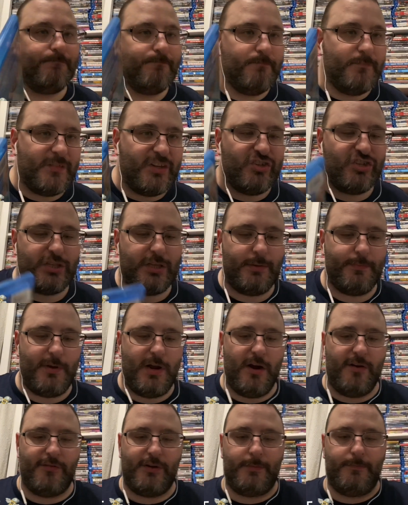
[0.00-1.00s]

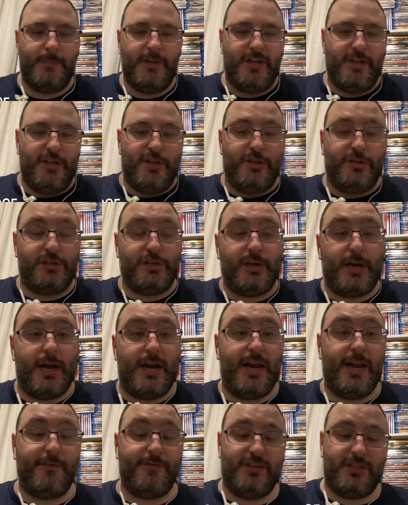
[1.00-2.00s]
slipcover. So now I
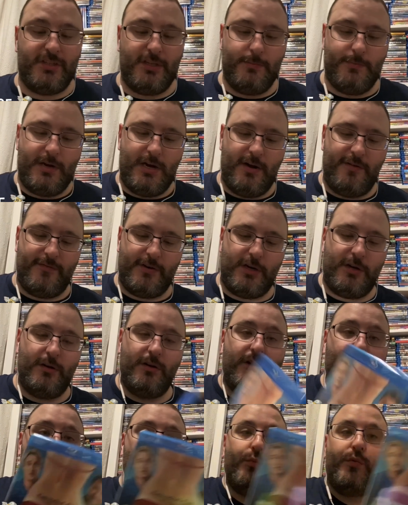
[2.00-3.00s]
have the slipcover
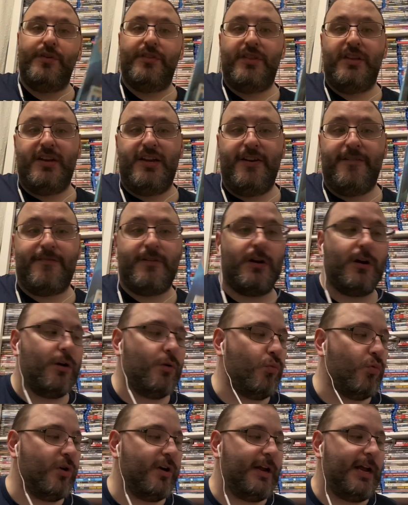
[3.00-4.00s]
with the different
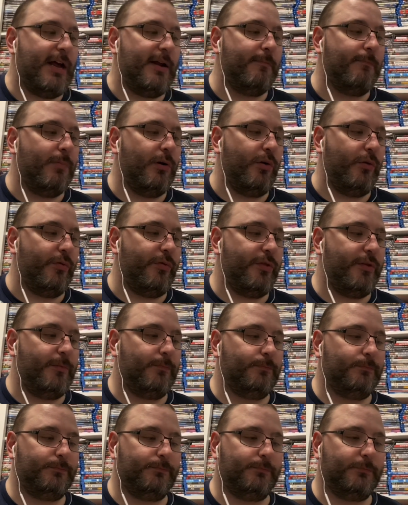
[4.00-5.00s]
artwork on both.
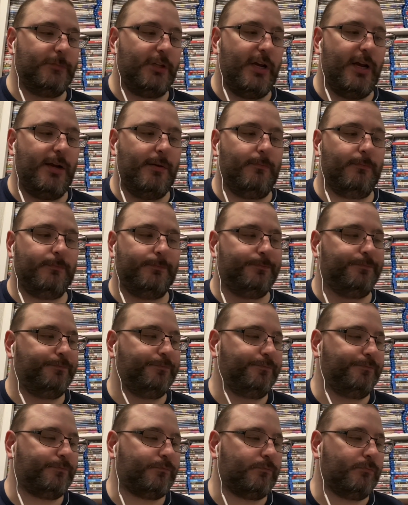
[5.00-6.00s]
Okay?
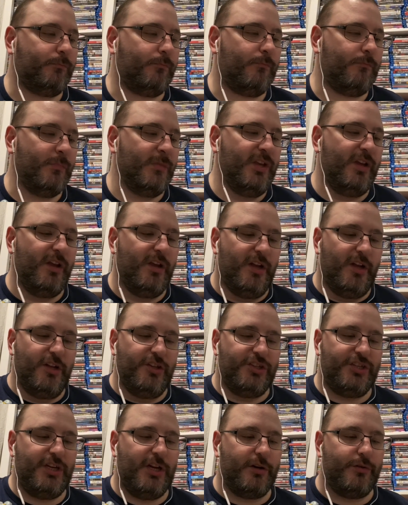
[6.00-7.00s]

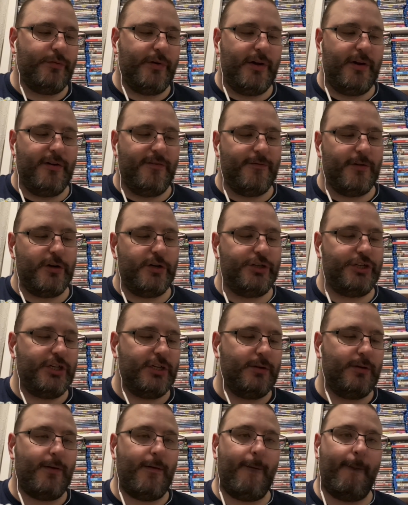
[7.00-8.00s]
It's the unrated
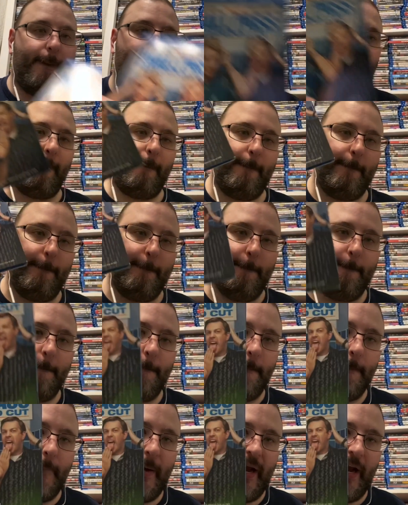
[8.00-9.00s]
version.
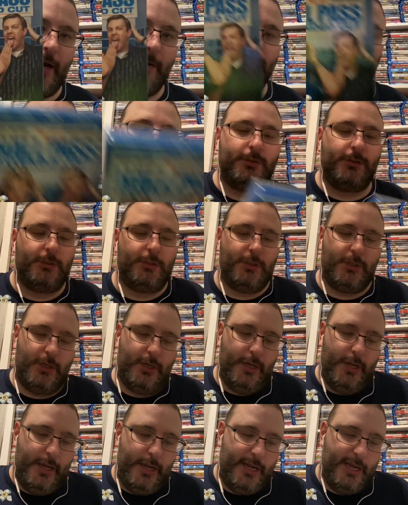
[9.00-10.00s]
Bam.
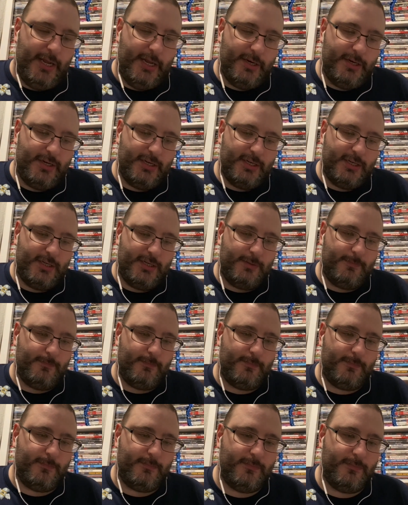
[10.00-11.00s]
And
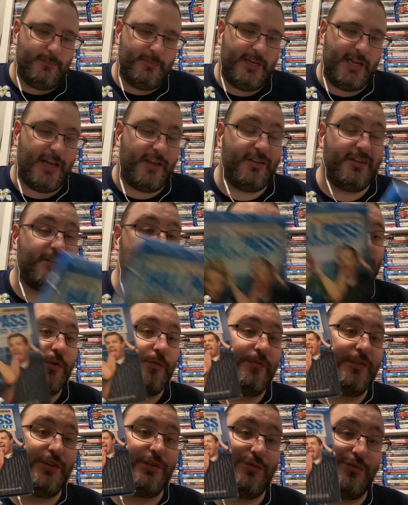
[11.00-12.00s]
yeah, this
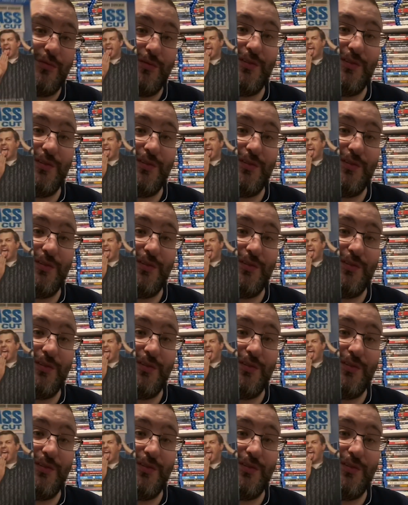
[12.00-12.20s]
movie is really